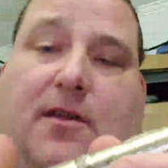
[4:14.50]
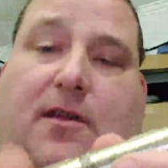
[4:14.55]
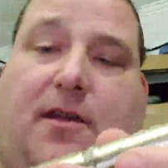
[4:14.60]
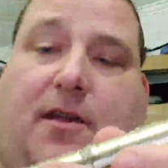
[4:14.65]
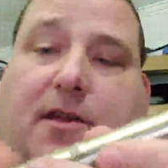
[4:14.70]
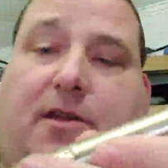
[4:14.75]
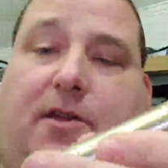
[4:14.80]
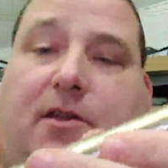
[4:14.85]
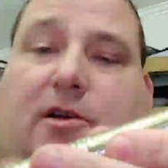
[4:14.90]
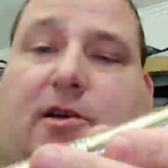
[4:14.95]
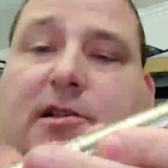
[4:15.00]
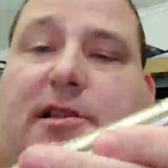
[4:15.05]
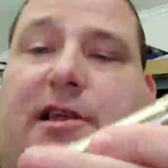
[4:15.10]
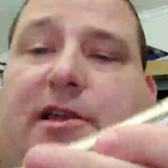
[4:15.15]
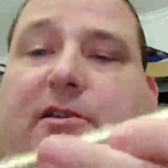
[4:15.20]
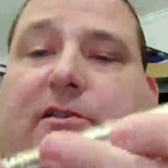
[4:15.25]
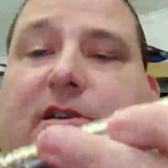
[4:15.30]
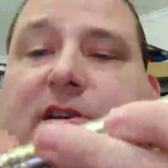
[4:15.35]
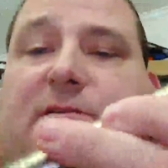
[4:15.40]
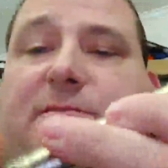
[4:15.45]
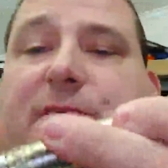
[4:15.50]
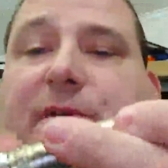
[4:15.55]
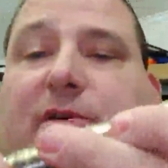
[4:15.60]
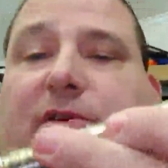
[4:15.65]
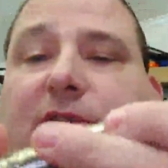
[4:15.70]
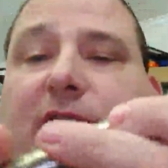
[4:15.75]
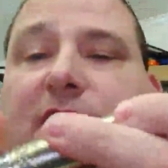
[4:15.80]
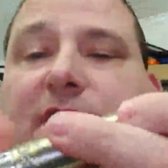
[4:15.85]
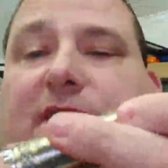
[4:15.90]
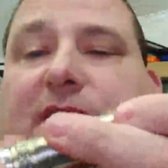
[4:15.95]
Your clicker is
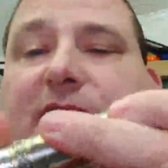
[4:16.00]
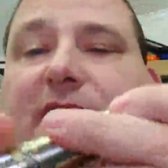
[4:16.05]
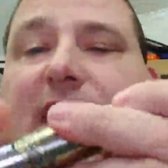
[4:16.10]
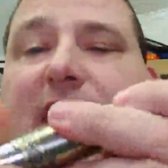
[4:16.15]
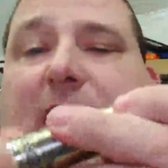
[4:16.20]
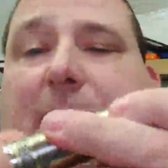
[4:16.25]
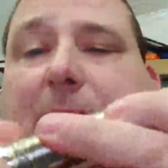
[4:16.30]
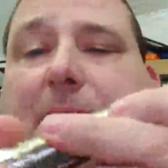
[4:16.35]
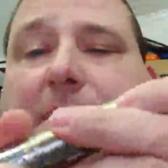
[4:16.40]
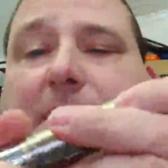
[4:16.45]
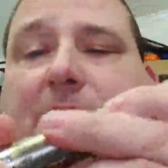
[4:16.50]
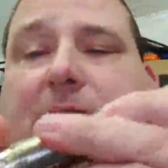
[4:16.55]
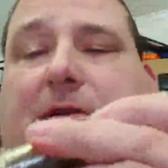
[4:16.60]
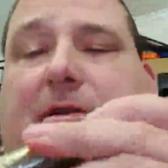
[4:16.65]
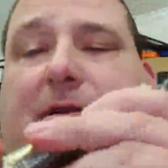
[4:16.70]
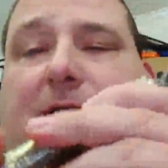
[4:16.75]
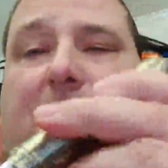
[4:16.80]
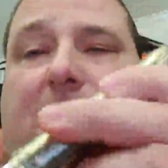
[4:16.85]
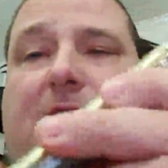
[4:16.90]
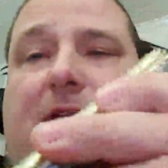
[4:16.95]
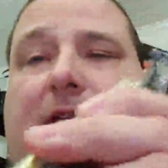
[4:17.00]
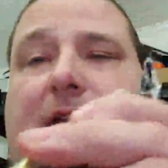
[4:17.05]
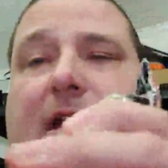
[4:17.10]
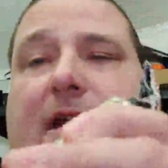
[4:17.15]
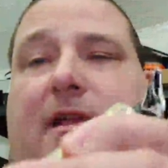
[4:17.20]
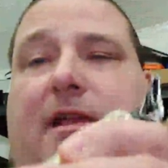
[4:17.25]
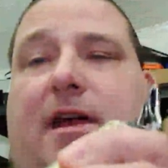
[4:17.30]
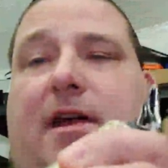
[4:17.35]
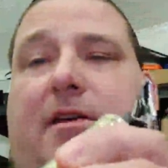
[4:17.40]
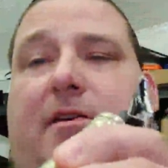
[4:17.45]
built into the cap,
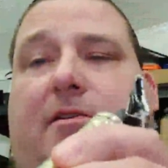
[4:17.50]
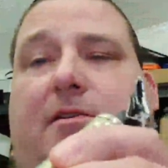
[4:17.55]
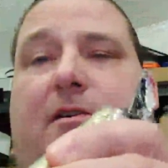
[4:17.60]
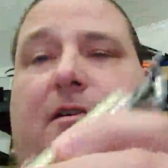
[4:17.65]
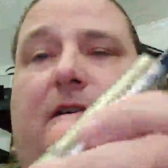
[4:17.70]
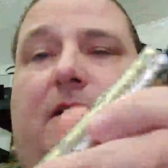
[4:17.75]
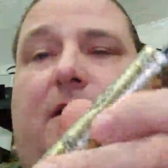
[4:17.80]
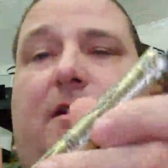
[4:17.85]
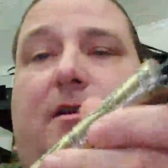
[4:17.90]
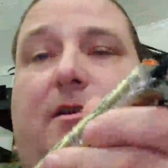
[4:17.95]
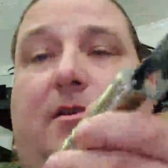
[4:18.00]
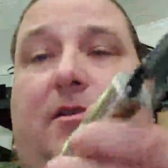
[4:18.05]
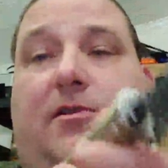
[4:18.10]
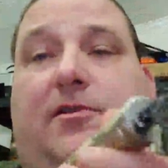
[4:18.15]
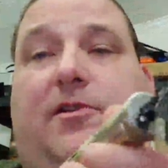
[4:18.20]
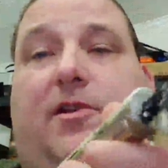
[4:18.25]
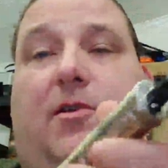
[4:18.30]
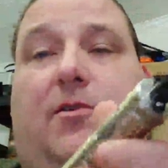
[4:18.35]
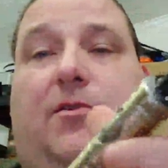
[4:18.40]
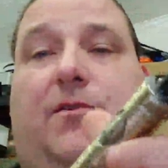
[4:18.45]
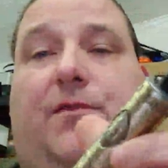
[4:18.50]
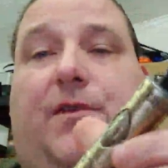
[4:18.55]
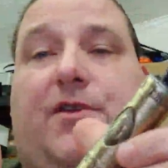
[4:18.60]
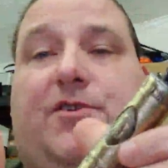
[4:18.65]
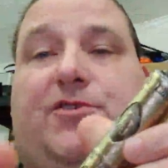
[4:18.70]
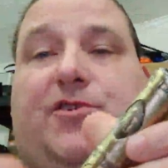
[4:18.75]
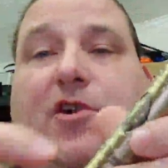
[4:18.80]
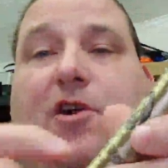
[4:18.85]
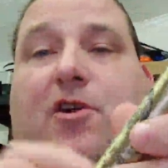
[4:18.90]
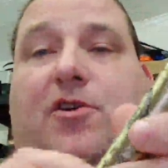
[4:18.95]
and now you're good to go with a
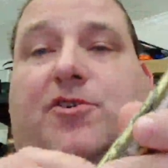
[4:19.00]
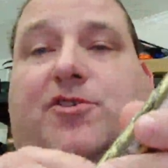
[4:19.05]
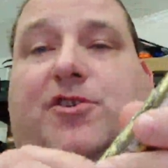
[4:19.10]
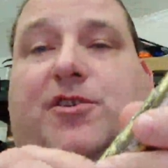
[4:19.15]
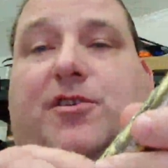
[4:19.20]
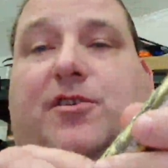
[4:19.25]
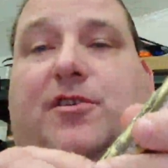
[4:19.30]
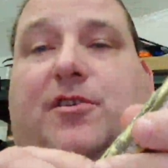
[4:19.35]
fresh charge.